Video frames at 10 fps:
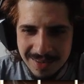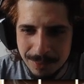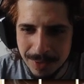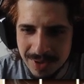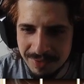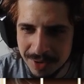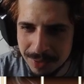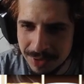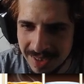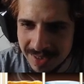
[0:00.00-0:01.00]
What the fuck
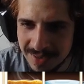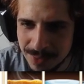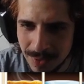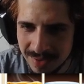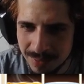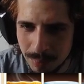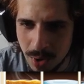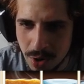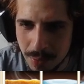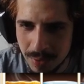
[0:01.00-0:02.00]
do techies want?
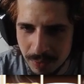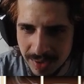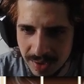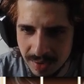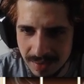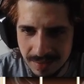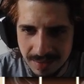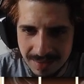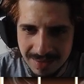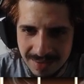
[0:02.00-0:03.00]
Barbary.
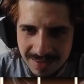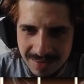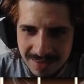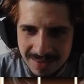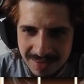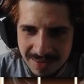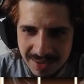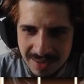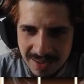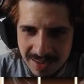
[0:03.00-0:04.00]

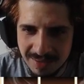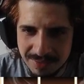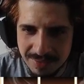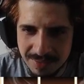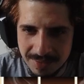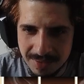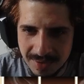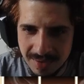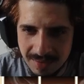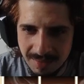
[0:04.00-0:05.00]
In like
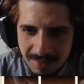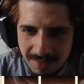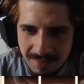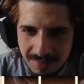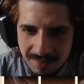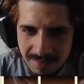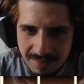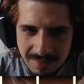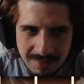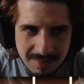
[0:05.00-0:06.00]

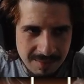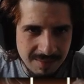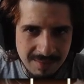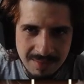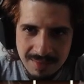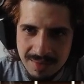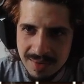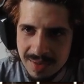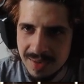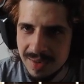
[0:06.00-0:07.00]
Oh...
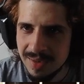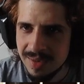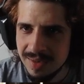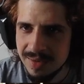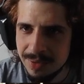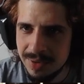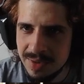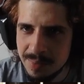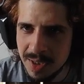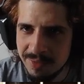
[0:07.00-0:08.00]
Do
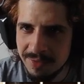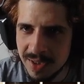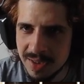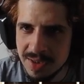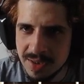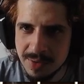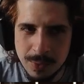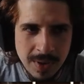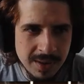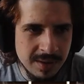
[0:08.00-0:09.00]
these motherfuckers just
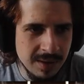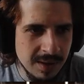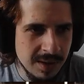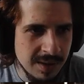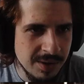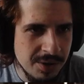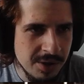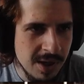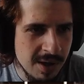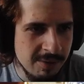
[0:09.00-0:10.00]
want a
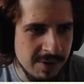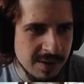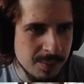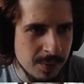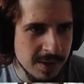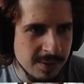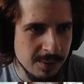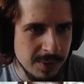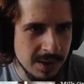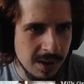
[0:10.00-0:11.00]
shot of
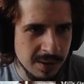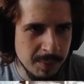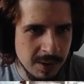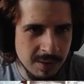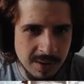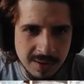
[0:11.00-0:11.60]
espresso with hot milk?